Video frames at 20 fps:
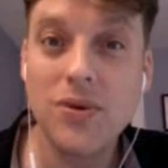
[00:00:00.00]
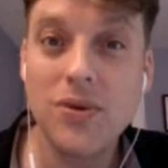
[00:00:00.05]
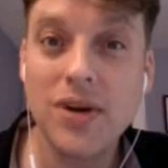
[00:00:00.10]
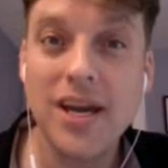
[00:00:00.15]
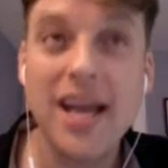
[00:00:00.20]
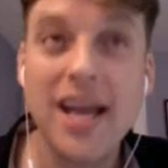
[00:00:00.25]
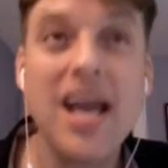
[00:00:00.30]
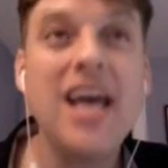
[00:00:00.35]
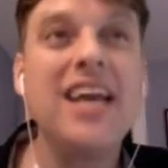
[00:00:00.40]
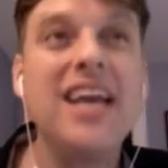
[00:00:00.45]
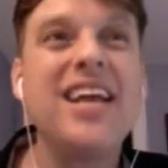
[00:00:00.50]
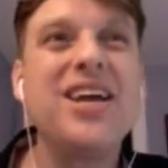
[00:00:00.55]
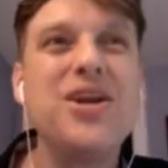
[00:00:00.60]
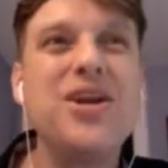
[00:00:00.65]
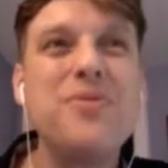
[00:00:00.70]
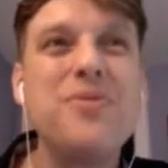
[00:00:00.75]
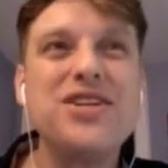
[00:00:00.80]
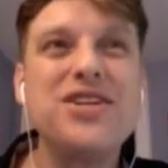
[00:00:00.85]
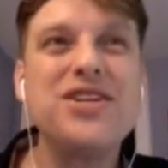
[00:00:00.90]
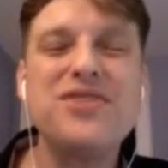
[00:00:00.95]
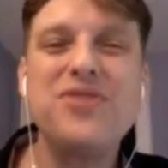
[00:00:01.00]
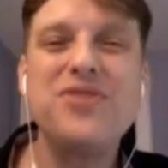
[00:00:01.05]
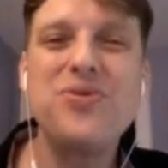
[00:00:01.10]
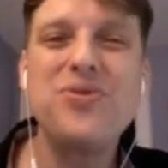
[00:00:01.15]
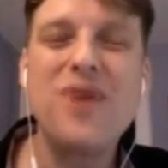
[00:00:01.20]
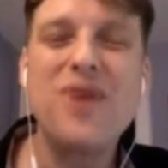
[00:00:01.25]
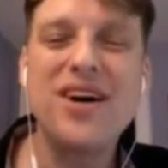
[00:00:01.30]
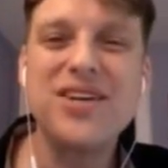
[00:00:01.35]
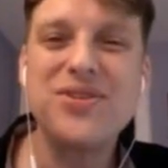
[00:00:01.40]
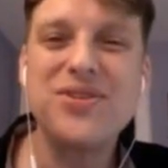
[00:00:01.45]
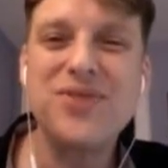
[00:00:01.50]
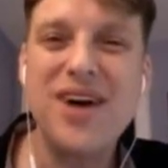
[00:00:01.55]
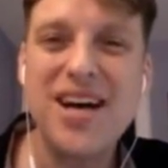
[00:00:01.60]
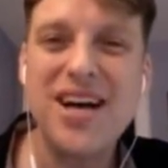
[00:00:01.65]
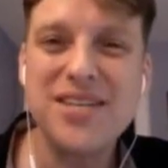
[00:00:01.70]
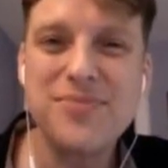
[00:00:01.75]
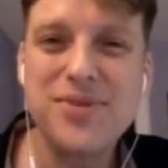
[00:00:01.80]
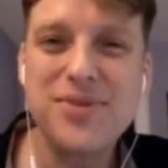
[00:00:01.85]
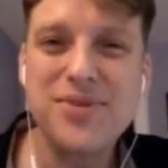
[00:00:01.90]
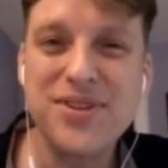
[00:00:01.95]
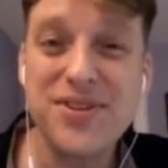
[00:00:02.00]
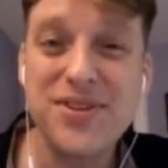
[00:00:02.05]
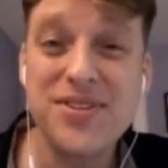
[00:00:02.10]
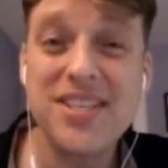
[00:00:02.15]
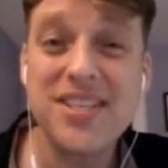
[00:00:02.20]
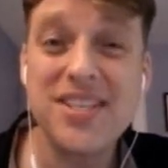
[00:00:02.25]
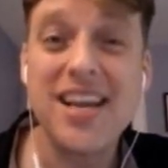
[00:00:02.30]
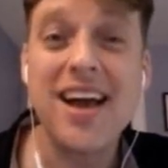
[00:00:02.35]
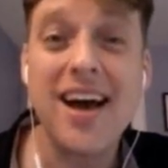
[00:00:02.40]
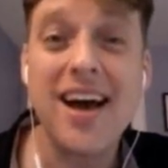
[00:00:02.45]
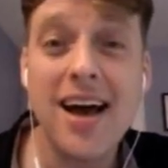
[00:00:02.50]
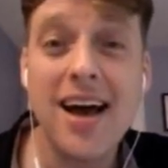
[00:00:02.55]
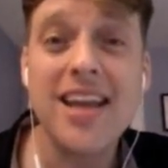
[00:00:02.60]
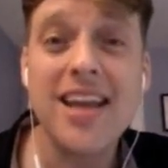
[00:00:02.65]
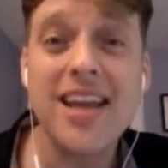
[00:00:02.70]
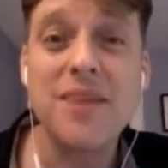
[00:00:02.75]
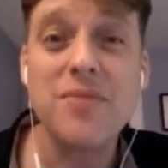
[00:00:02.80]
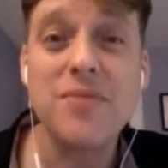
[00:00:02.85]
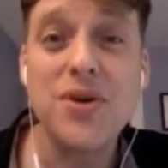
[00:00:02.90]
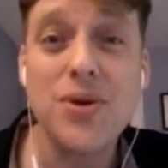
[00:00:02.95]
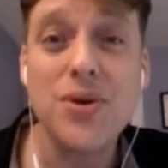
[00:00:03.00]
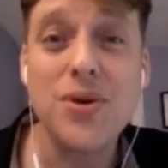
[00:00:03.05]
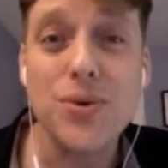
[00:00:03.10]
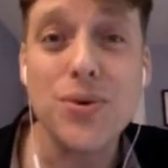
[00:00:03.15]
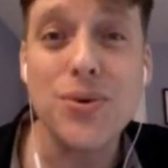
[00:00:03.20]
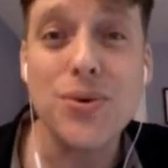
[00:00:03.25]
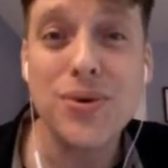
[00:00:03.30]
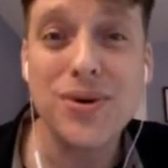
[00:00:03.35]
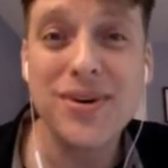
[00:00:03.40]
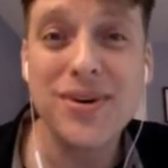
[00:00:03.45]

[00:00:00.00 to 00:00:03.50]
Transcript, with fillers: Okay, and can you imagine if you walk into a hospital and you say "I am you"?